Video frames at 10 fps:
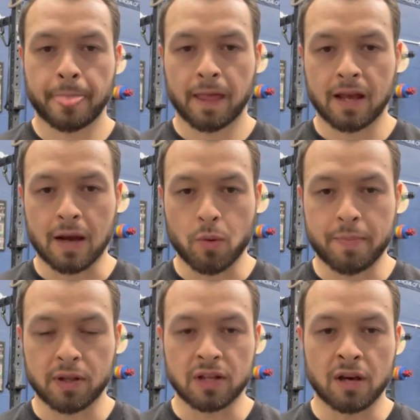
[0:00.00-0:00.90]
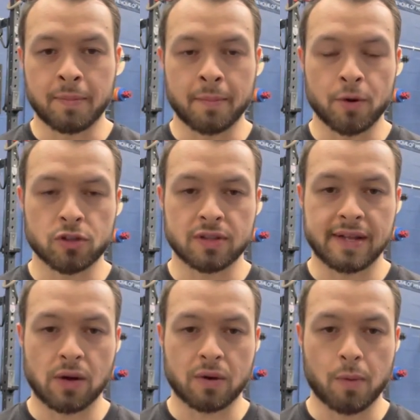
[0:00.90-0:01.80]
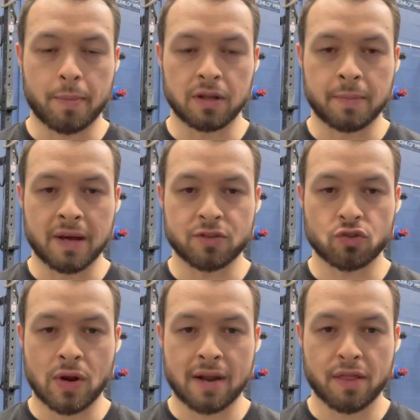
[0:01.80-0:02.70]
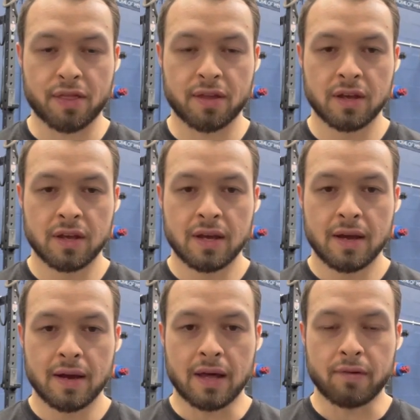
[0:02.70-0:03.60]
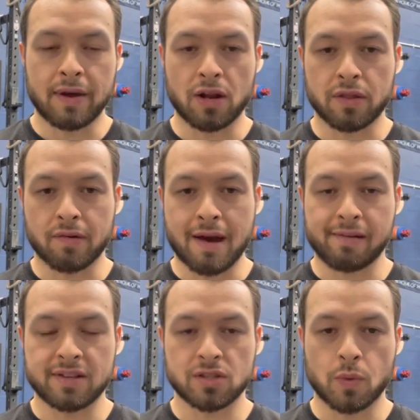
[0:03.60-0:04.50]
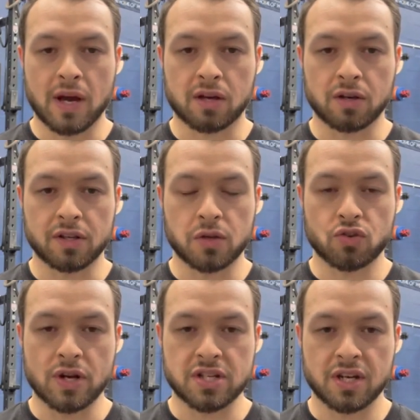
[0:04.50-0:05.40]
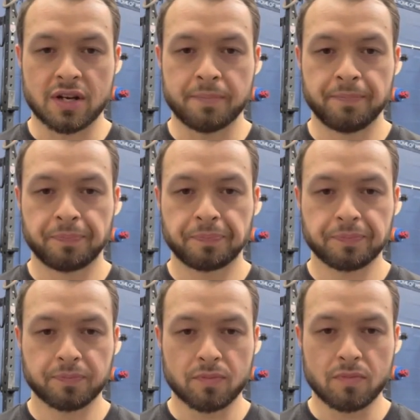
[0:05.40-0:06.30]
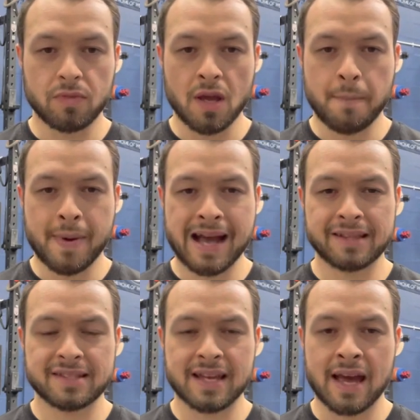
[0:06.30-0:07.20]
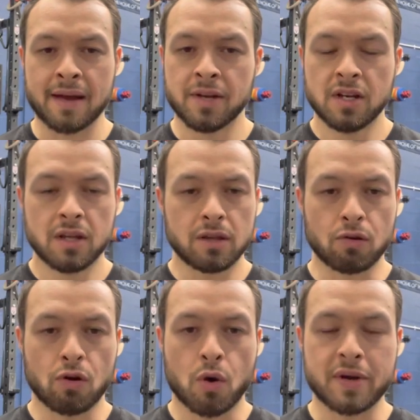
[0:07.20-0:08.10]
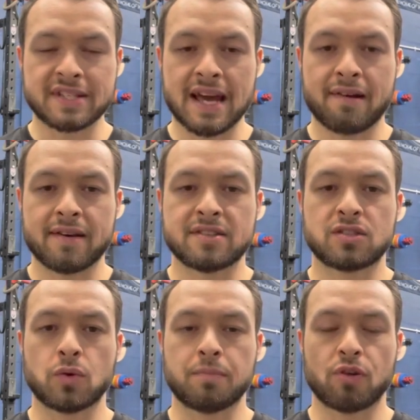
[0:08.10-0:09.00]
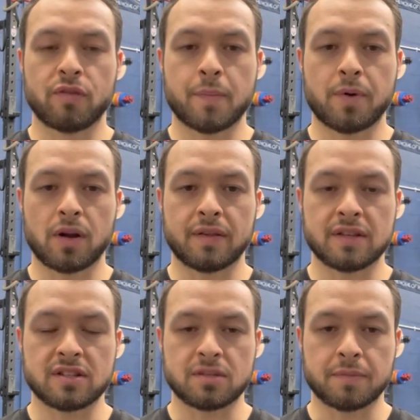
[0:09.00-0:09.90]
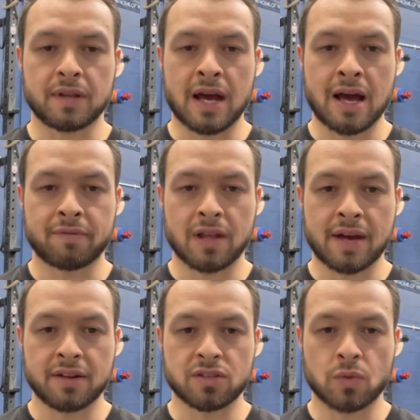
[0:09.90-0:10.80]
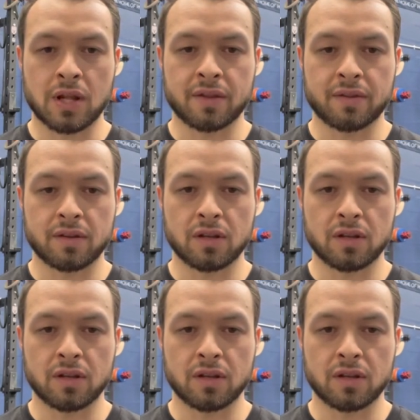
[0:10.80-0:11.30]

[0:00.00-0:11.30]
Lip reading: Can we build a little bit of muscle now? Can we build a bit of strength? Are there any other areas to work on? Nutrition, mindset. There are always areas to improve upon, and this is something that I've learned as well.